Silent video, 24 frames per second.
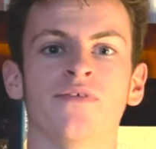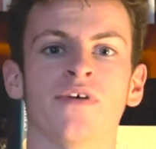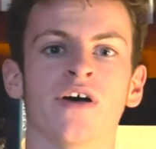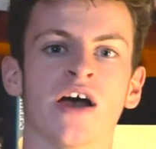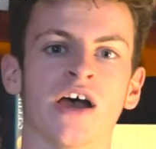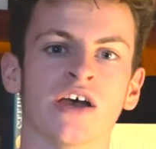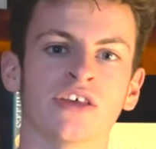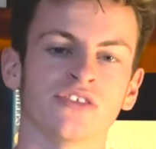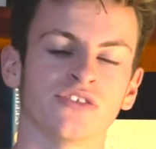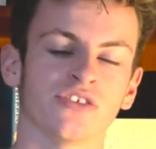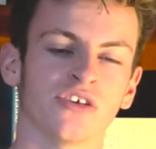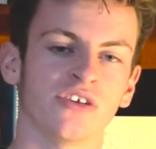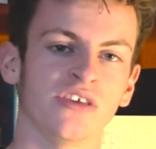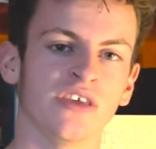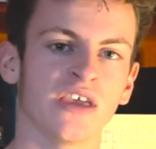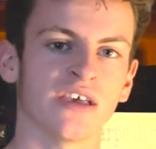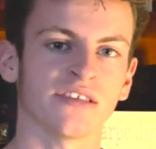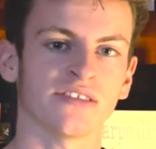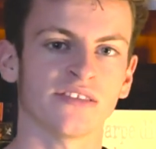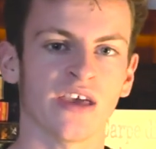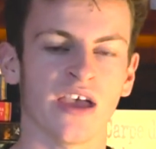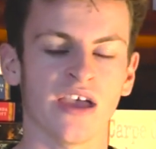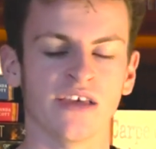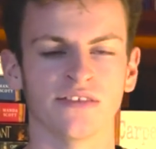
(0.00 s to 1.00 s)
And so yes,
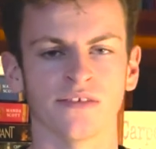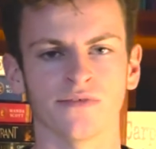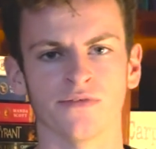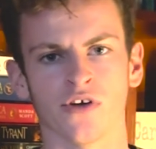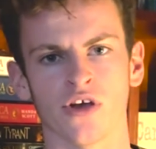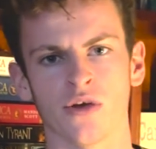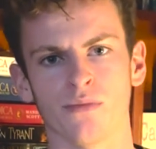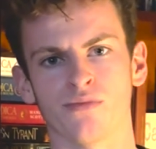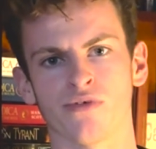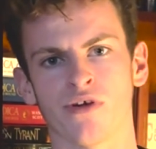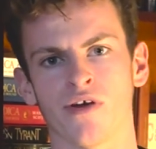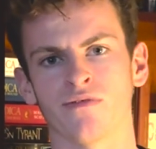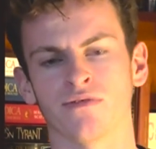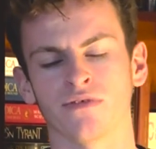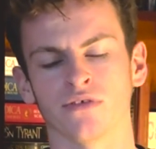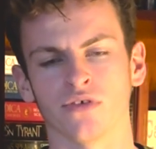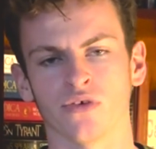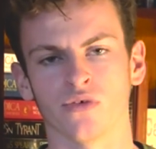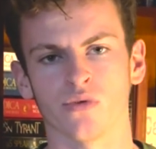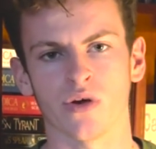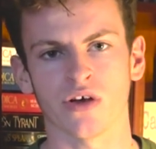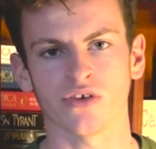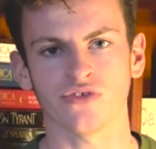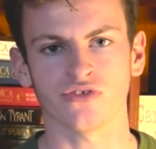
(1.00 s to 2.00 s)
that is a very prevalent
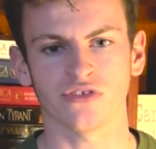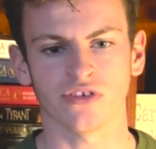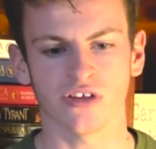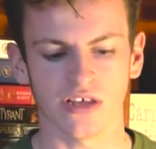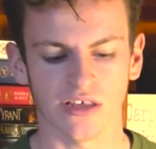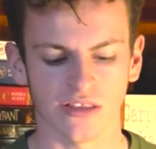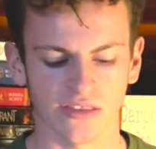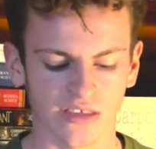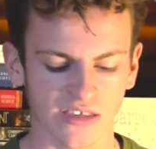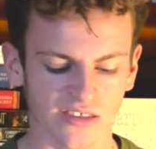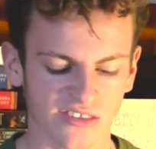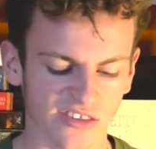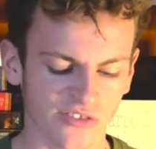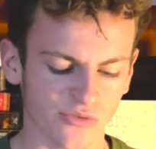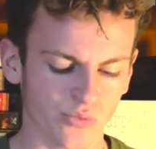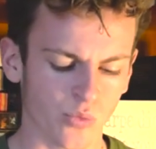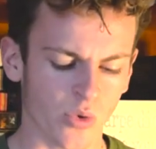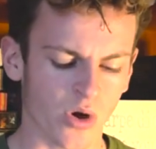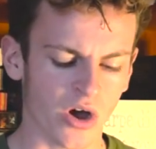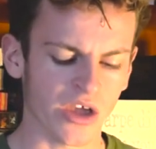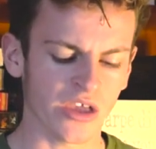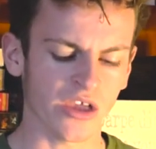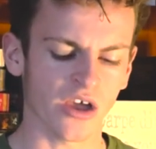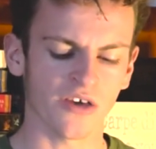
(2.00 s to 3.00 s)
question in this, is
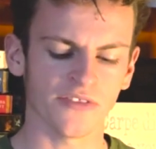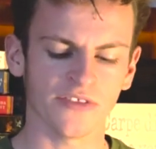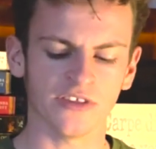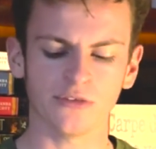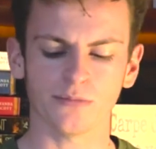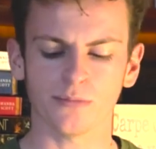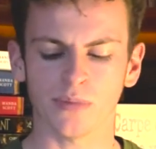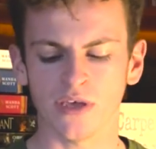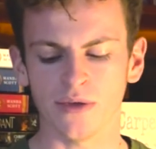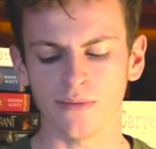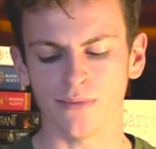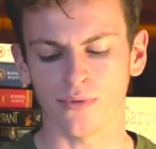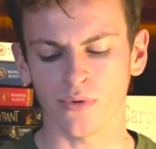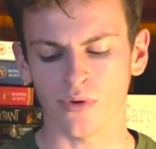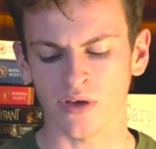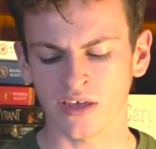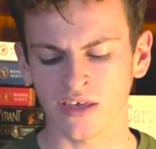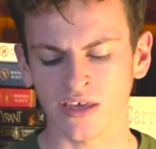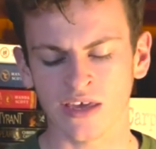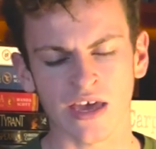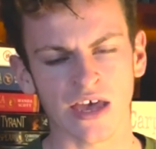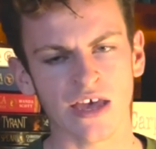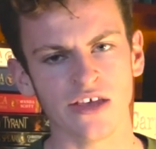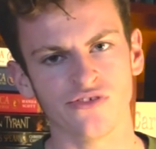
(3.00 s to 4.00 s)
why are these people
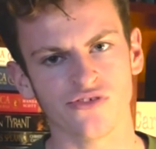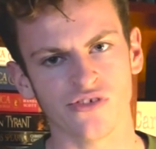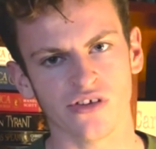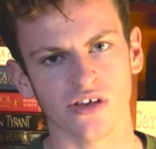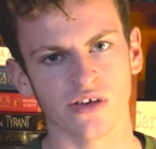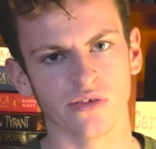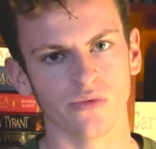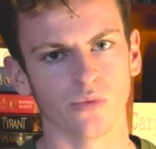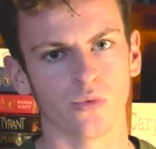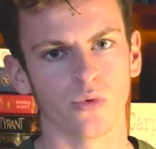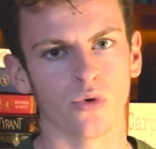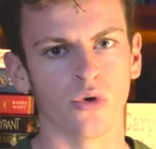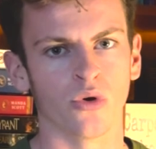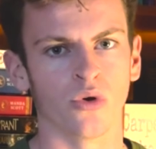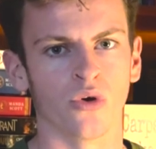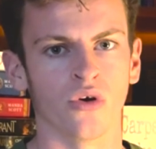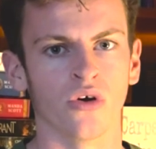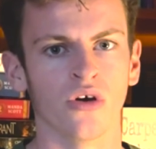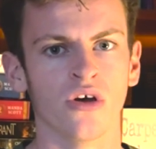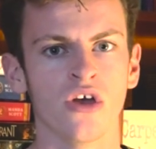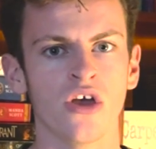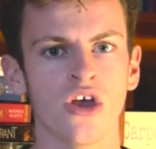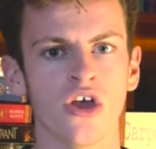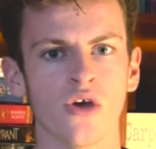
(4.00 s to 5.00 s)
engaging in war
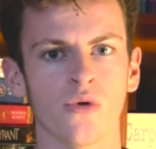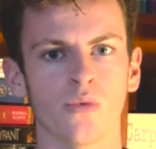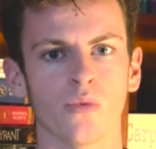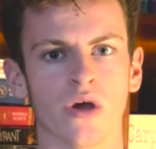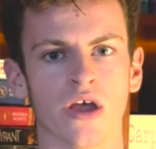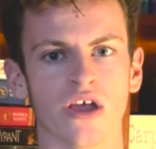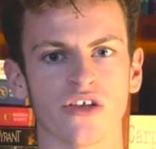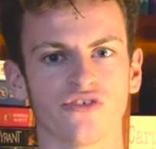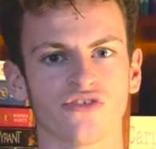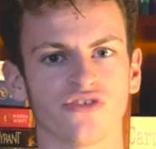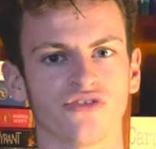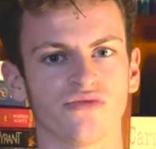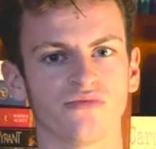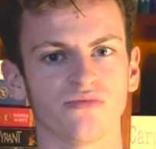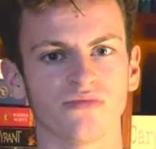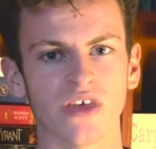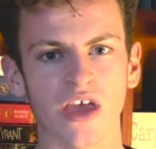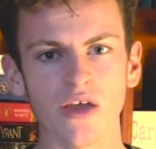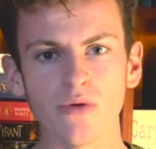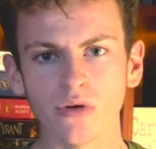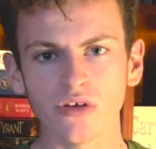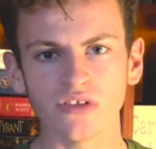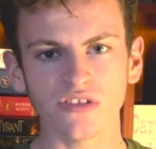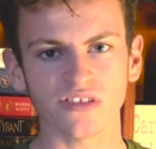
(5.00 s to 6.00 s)
which
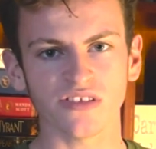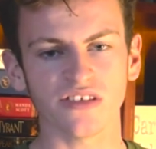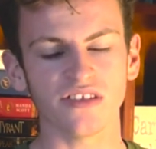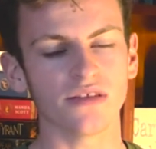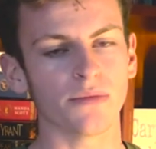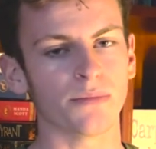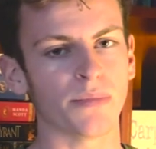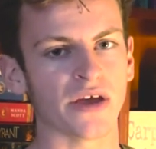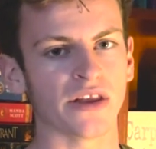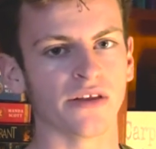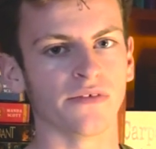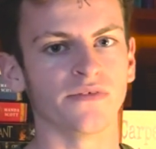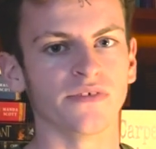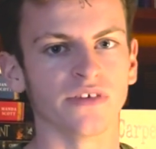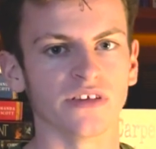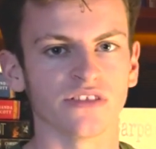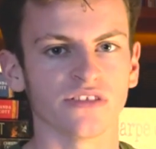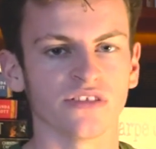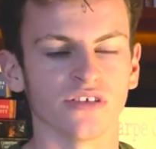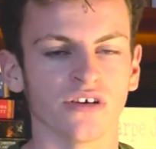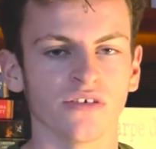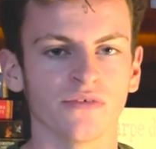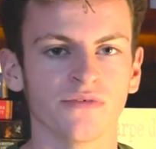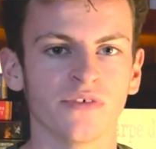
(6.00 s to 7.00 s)
they won't see the
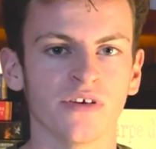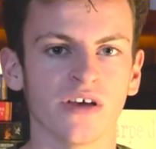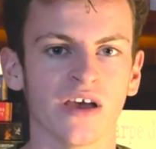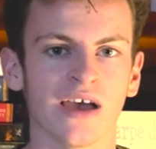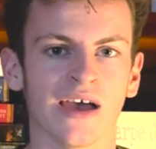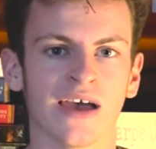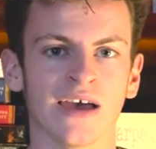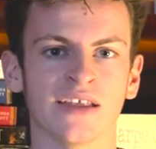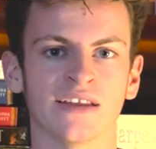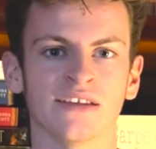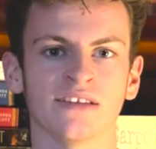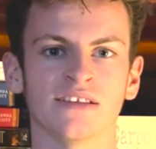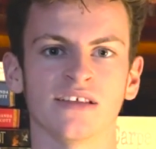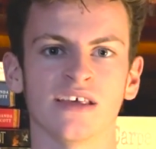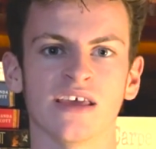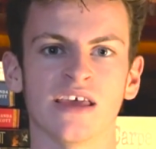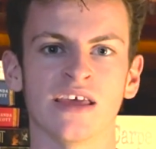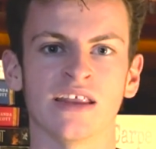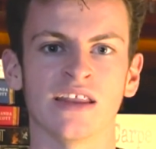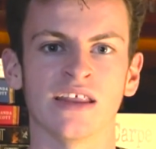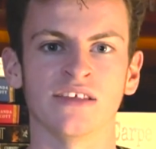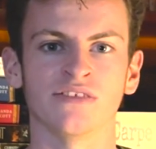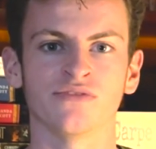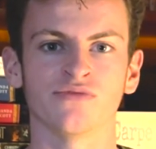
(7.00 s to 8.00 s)
benefits of, and
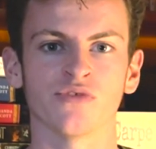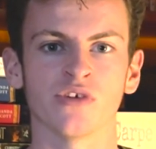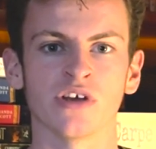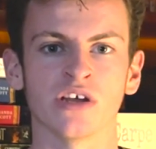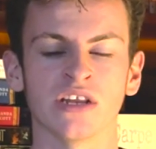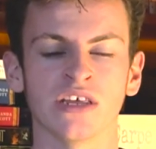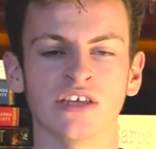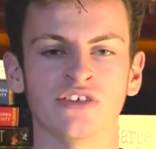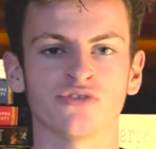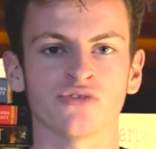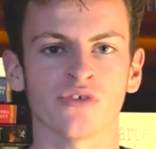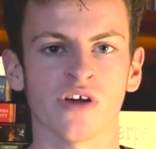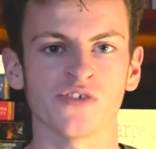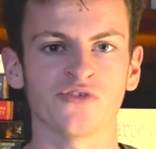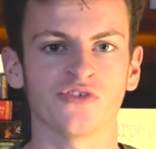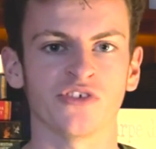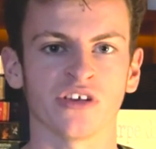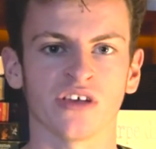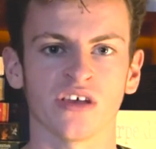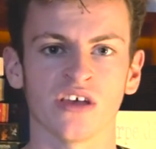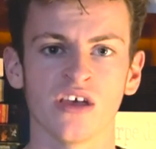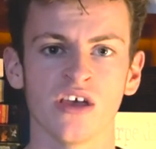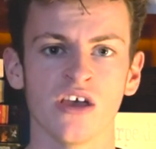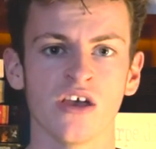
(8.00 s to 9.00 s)
it is really
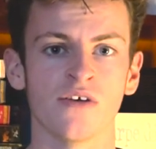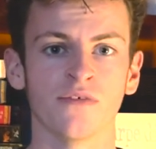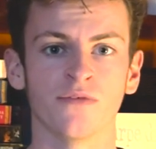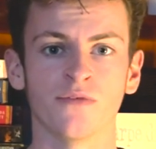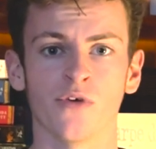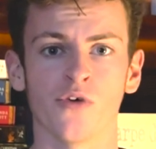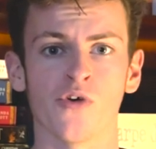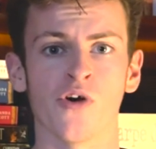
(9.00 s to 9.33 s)
tragic for